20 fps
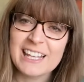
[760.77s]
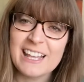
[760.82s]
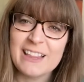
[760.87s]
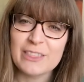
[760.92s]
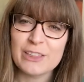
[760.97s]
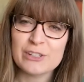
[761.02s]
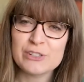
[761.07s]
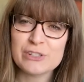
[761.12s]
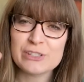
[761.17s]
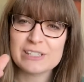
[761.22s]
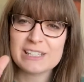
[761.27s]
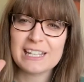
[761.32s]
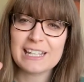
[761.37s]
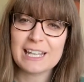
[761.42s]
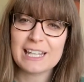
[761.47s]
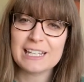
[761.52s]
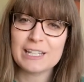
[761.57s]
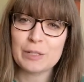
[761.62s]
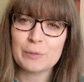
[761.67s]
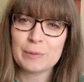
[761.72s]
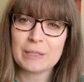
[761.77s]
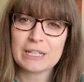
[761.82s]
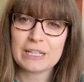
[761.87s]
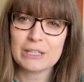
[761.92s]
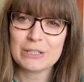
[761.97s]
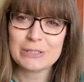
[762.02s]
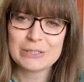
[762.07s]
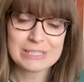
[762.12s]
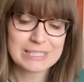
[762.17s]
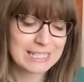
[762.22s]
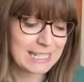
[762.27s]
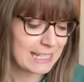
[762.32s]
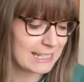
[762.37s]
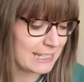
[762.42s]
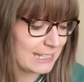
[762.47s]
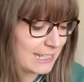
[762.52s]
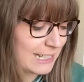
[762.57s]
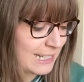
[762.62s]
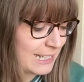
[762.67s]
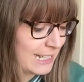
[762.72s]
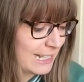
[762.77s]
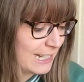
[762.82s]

They're just like a little bit close together.